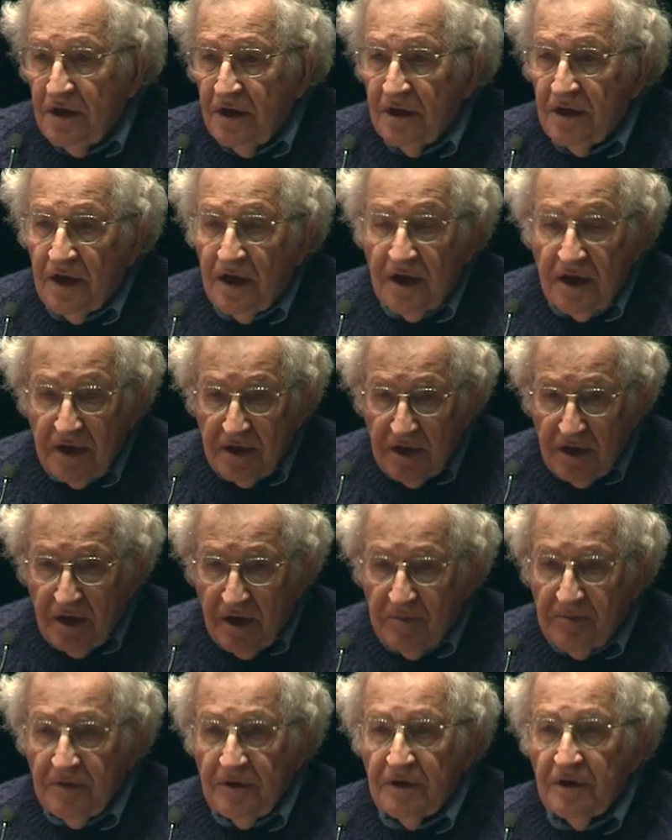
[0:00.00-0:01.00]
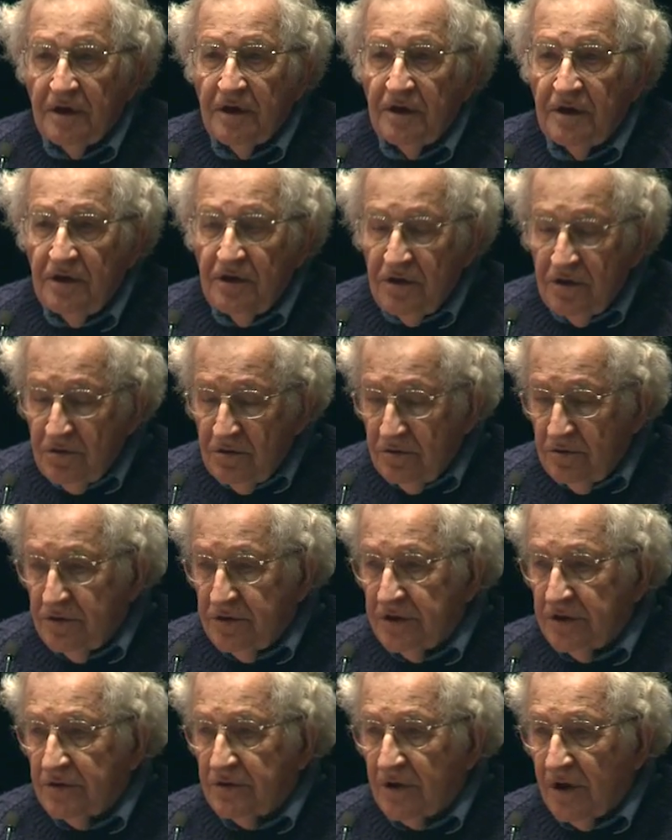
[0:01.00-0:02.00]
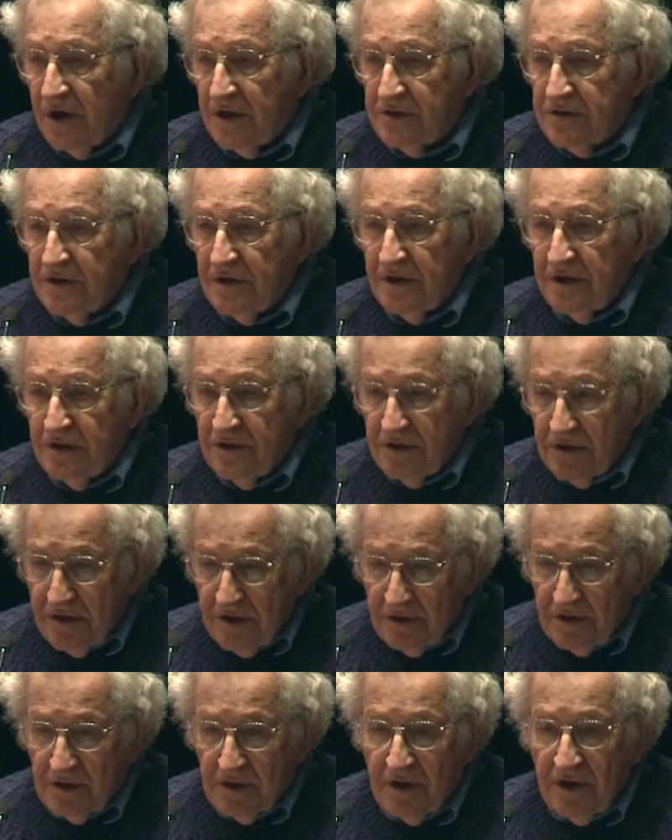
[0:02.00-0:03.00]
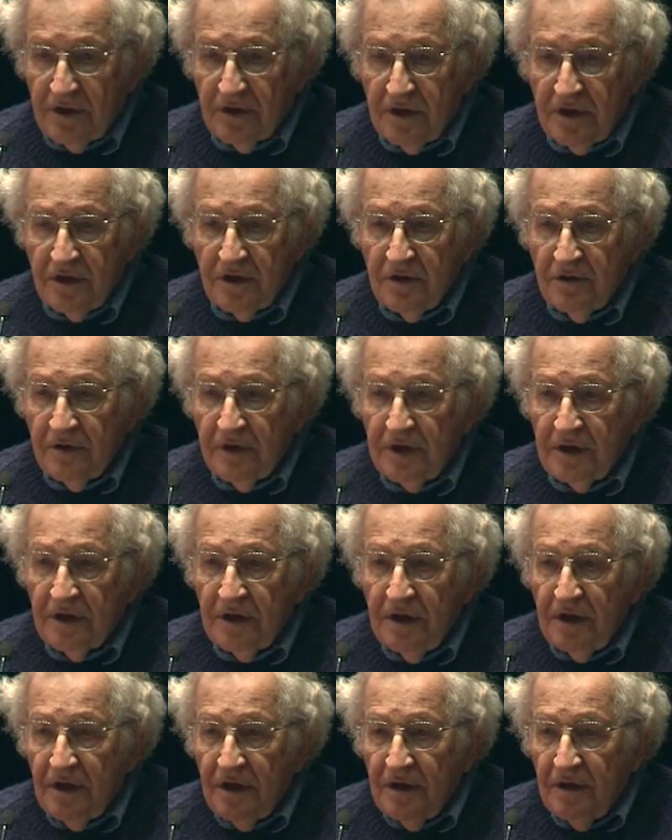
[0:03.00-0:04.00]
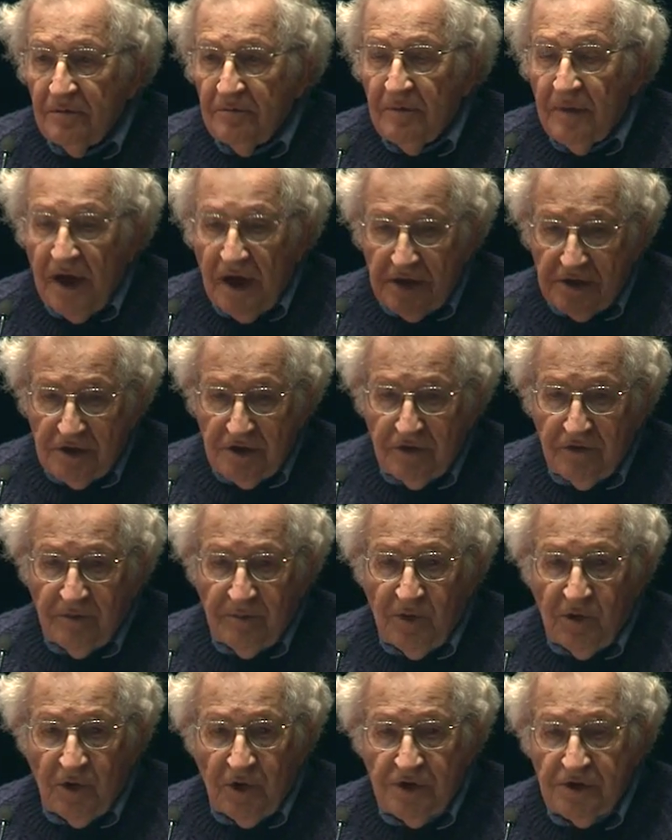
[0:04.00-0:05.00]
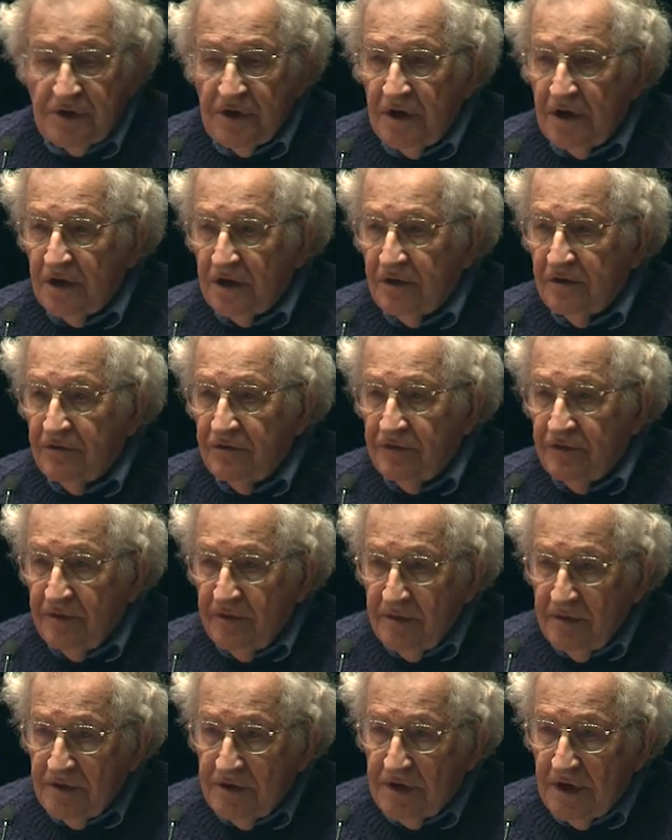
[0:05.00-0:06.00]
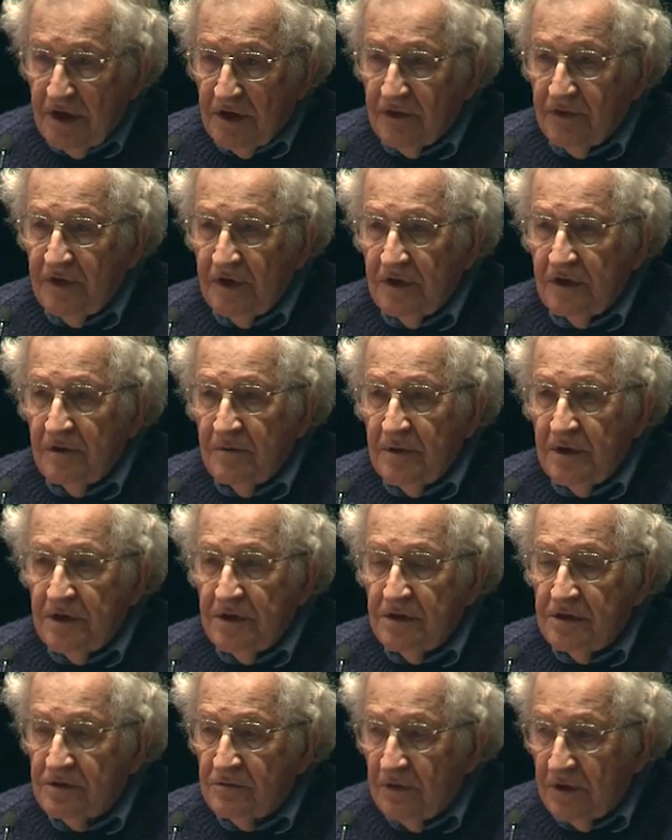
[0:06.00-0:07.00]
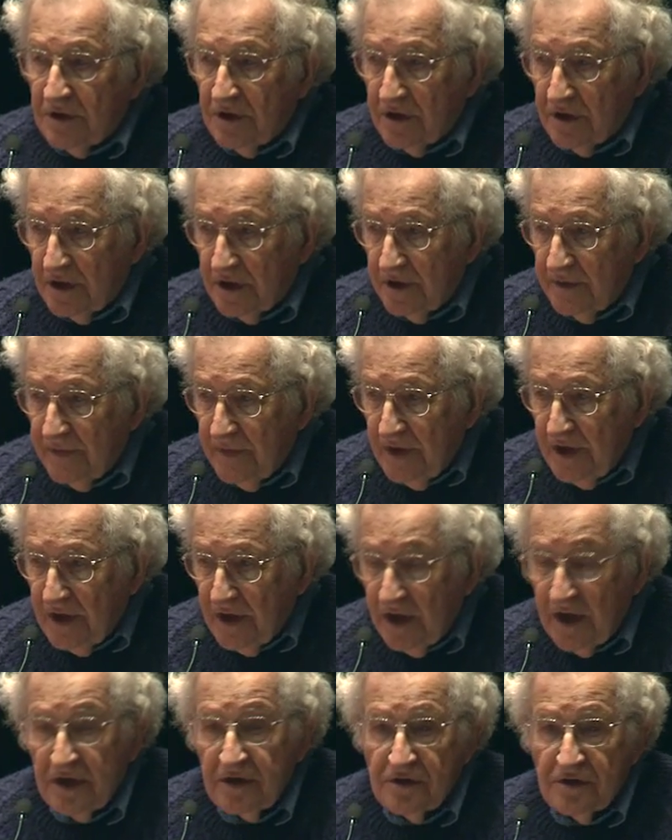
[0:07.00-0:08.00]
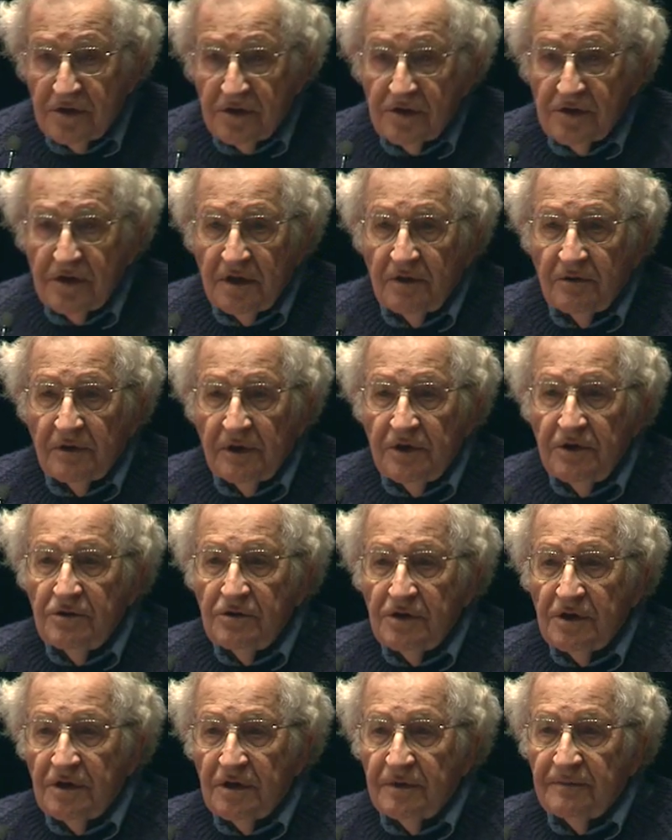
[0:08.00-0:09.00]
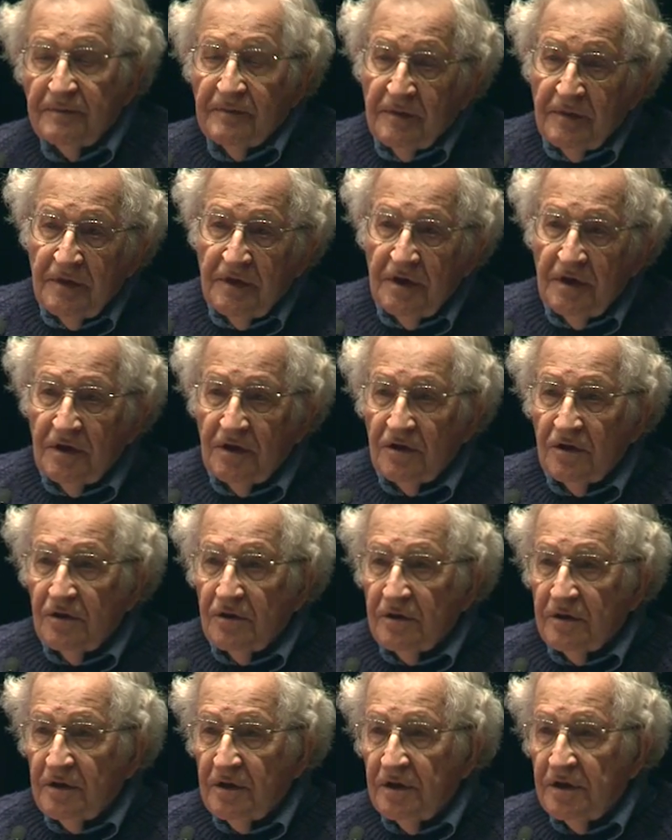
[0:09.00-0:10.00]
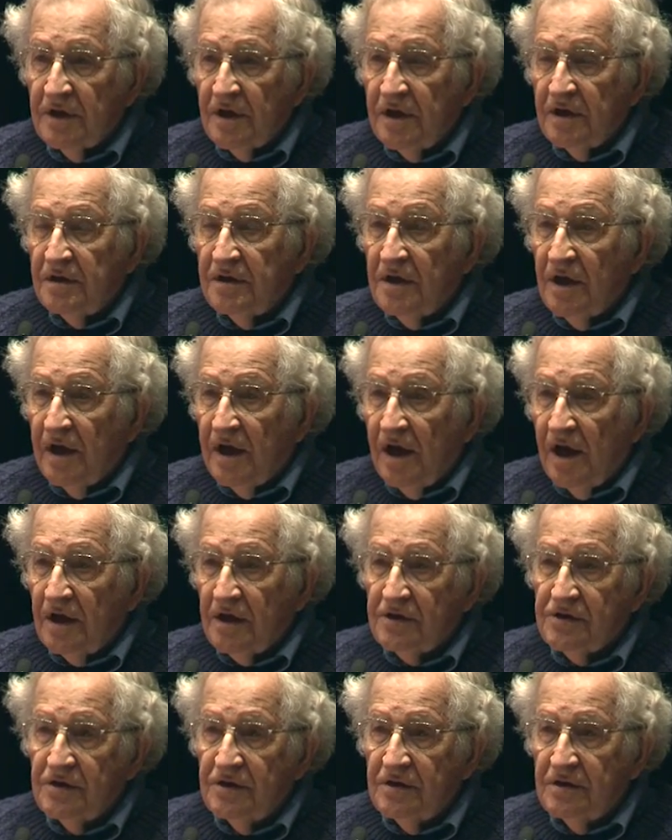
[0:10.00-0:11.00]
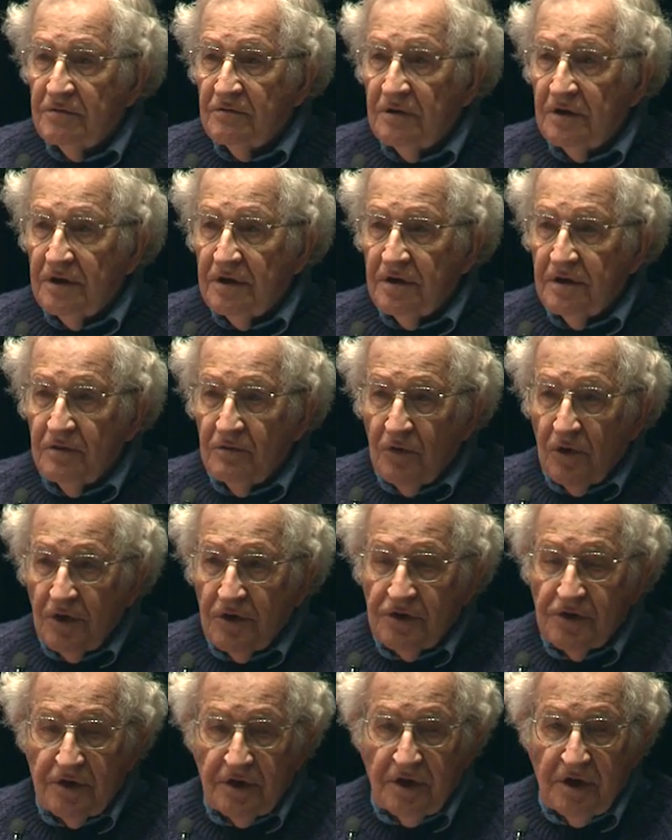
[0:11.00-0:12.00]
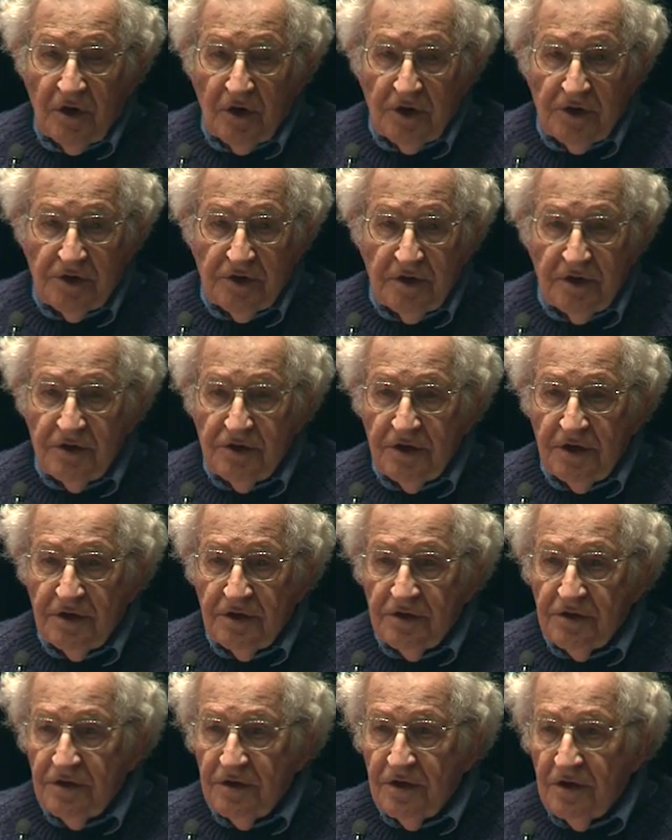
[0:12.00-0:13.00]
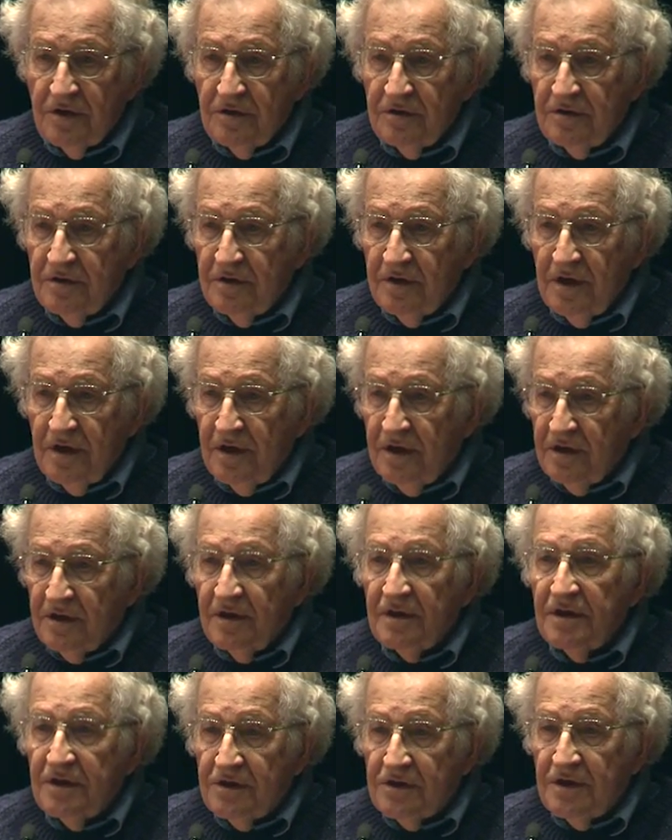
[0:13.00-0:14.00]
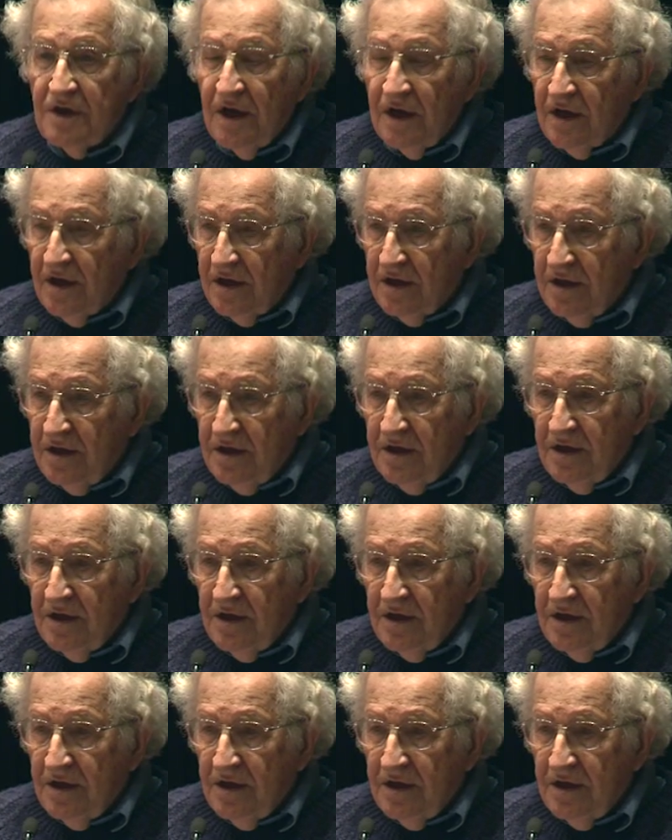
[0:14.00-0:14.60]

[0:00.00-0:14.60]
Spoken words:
That ended up with a huge atrocity still continuing, massive poisoning of South Vietnamese. One of the agents they were using contained dioxin, one of the worst carcinogens known to this day.